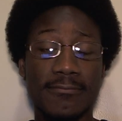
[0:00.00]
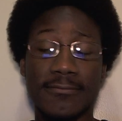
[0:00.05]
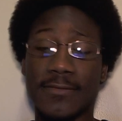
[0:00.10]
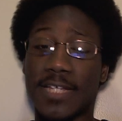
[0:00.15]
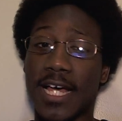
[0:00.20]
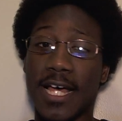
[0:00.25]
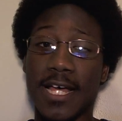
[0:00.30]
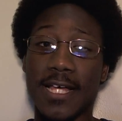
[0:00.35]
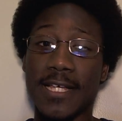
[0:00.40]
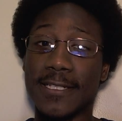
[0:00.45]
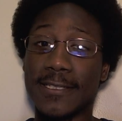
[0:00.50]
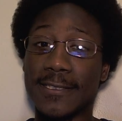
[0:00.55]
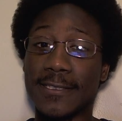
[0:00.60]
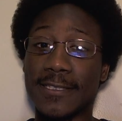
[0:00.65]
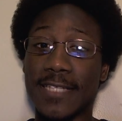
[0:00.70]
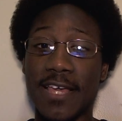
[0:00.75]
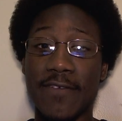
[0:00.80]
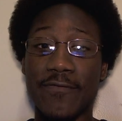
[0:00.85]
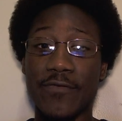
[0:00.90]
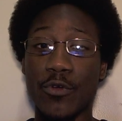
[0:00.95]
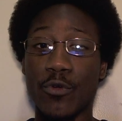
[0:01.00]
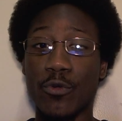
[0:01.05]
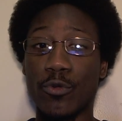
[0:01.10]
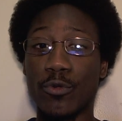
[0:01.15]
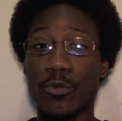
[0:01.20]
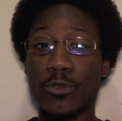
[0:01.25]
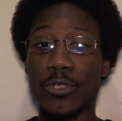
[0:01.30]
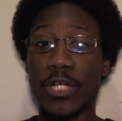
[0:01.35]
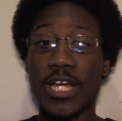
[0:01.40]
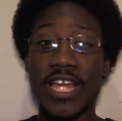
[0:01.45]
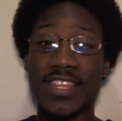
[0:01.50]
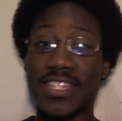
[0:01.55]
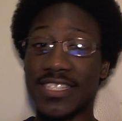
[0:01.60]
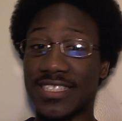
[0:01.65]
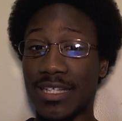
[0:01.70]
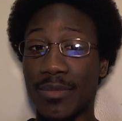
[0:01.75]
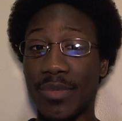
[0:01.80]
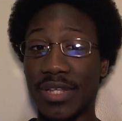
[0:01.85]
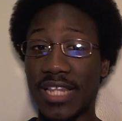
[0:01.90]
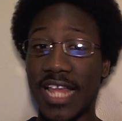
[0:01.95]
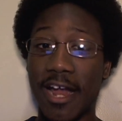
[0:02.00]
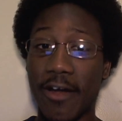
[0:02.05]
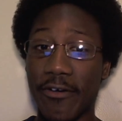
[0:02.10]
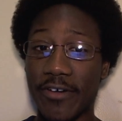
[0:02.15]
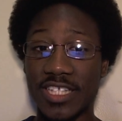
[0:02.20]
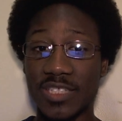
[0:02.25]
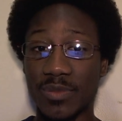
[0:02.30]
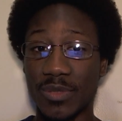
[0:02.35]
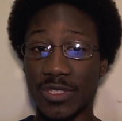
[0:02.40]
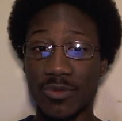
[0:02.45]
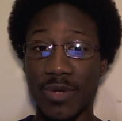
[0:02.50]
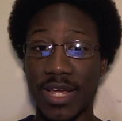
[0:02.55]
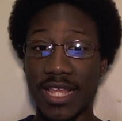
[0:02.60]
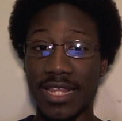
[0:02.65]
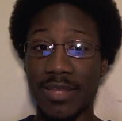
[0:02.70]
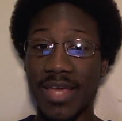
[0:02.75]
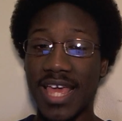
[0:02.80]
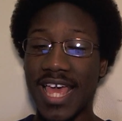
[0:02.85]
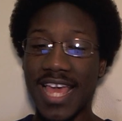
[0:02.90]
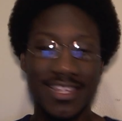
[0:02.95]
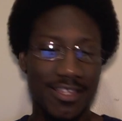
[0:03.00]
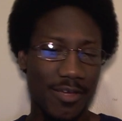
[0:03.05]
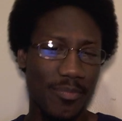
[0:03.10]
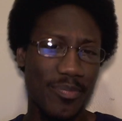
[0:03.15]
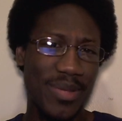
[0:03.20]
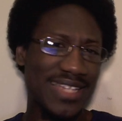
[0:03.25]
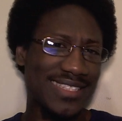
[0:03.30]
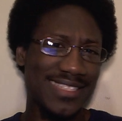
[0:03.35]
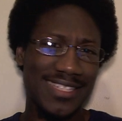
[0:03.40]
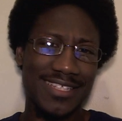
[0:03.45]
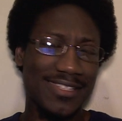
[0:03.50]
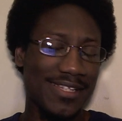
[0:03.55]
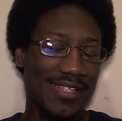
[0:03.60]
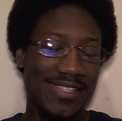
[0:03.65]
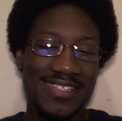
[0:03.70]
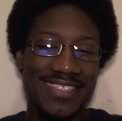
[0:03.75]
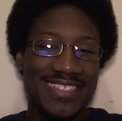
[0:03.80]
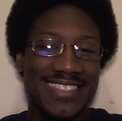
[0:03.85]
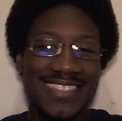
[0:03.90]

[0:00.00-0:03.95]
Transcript: Because if you look at the similarities between them, they're basically